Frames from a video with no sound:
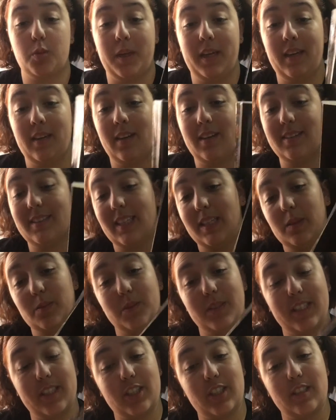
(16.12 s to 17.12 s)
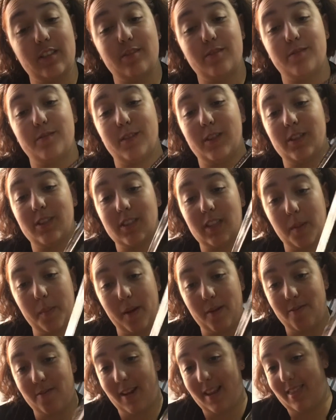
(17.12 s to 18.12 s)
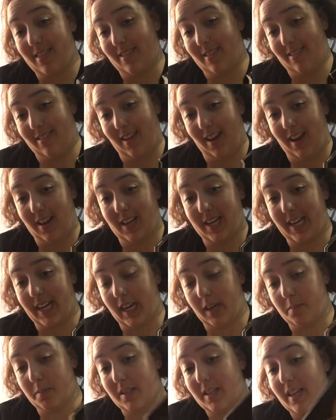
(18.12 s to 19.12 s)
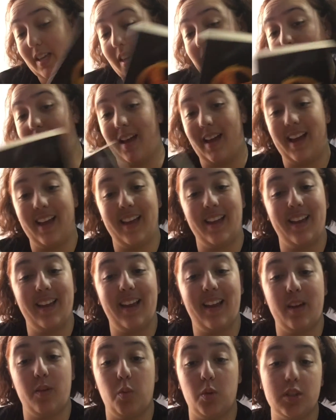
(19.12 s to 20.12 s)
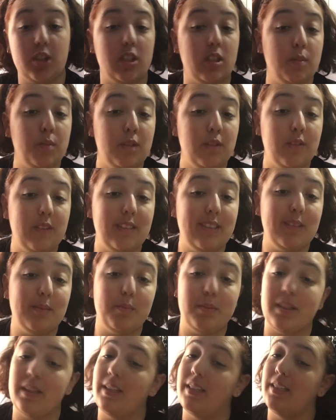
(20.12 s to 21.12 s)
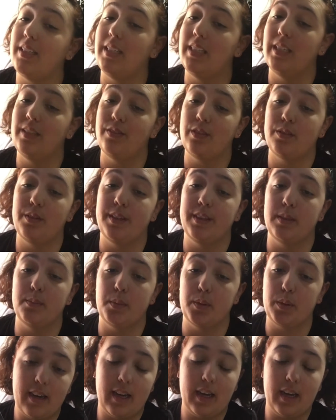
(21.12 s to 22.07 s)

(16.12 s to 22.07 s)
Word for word: 2019 was actually the first time I read The Hunger Games. I had watched the movies, but I had never read the book.